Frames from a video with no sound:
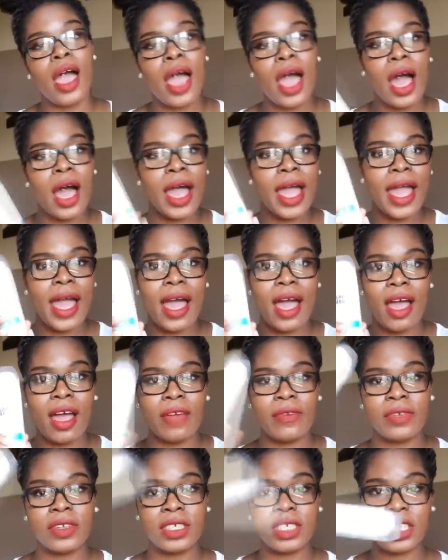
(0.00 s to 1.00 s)
I
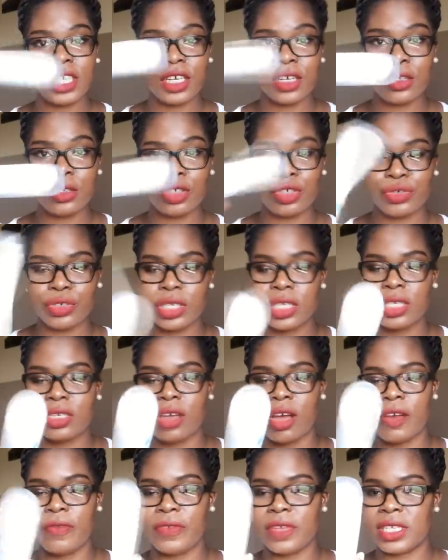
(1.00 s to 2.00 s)
have deodorant,
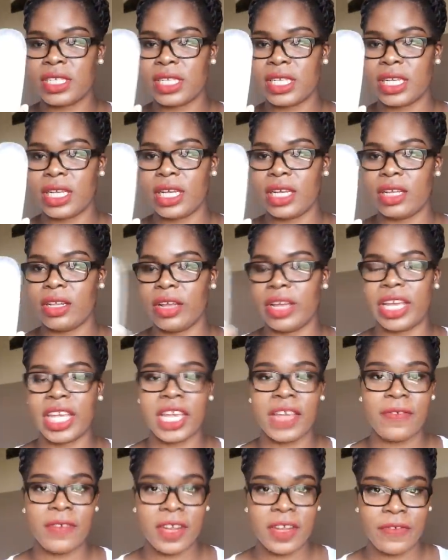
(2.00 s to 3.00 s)
obviously. Like,
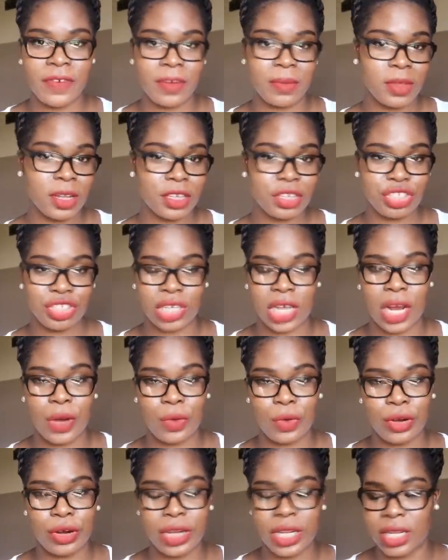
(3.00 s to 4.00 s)
even if I'm not
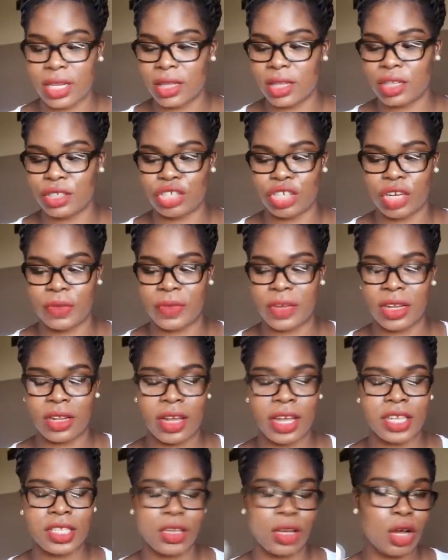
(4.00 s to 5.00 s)
showering in the gym, I
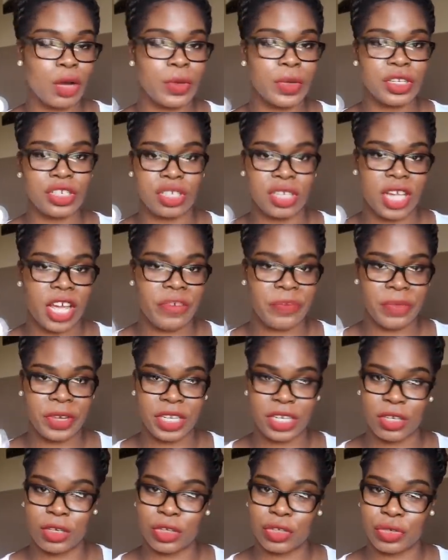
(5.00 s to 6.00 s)
like to always just have my
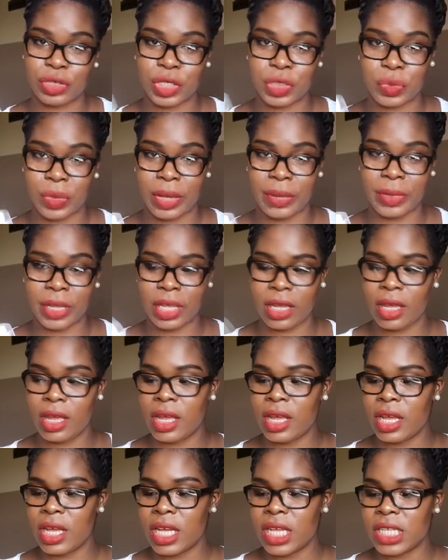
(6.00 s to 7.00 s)
deodorant with me
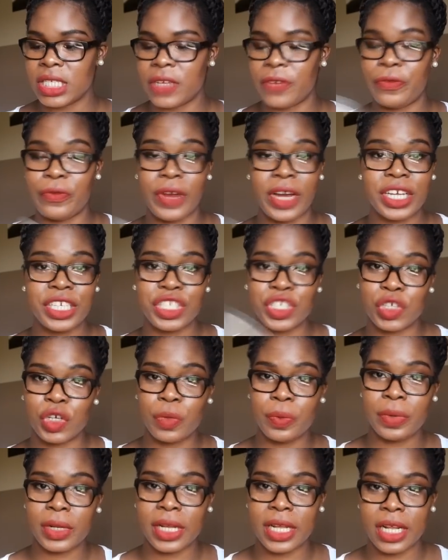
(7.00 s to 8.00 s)
to freshen
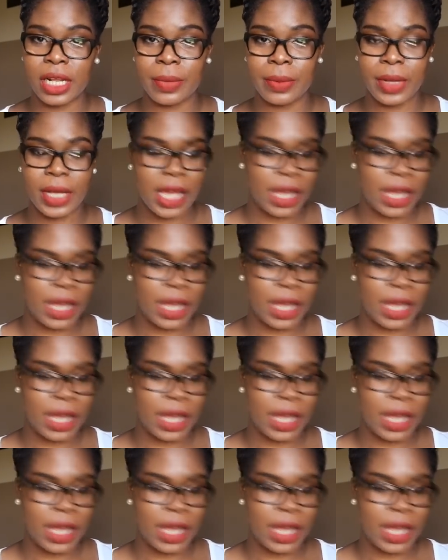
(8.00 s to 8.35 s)
up a little bit